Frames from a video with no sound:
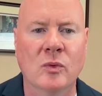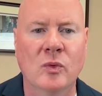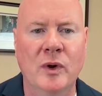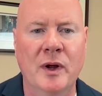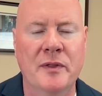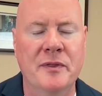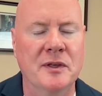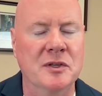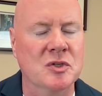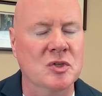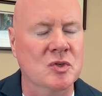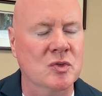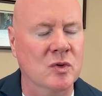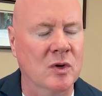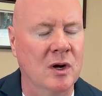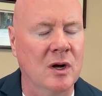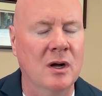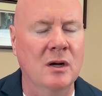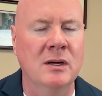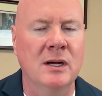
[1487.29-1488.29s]
with a
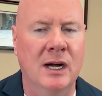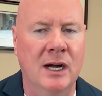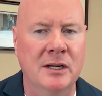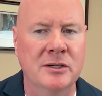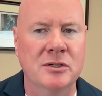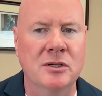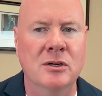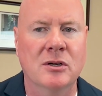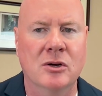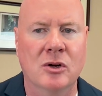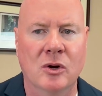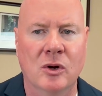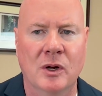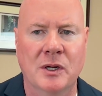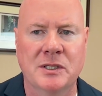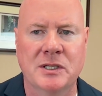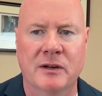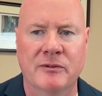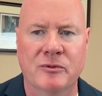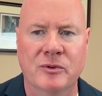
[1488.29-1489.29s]
strong
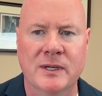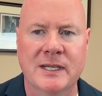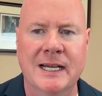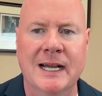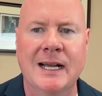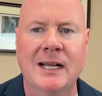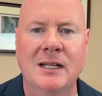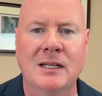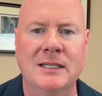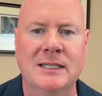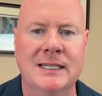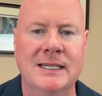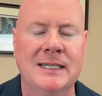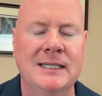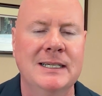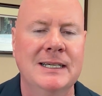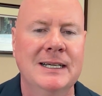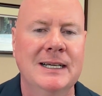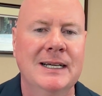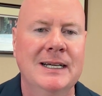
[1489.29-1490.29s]
undercurrent of
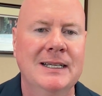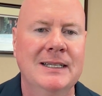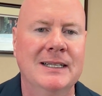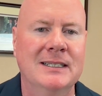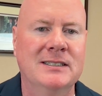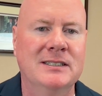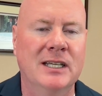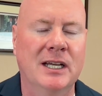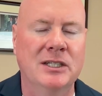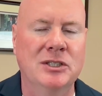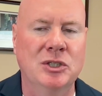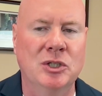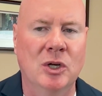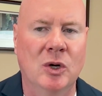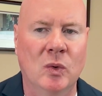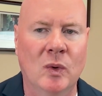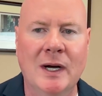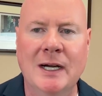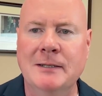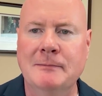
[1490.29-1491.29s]
reality that said, you
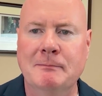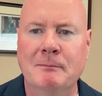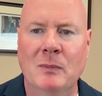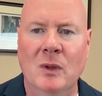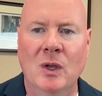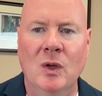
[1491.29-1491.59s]
know what?